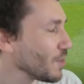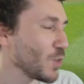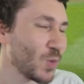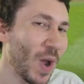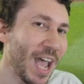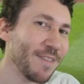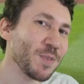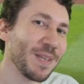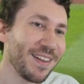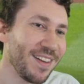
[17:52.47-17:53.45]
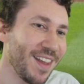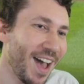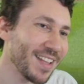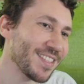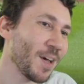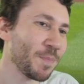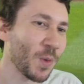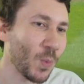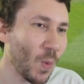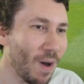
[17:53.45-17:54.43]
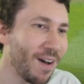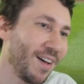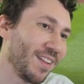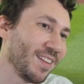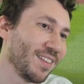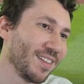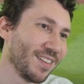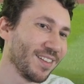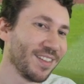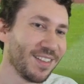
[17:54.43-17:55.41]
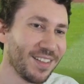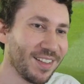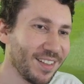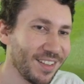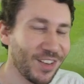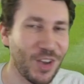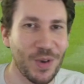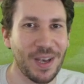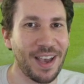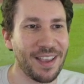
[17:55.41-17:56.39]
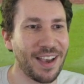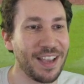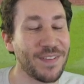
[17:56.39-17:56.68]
Drives me nuts up the wall. You know, I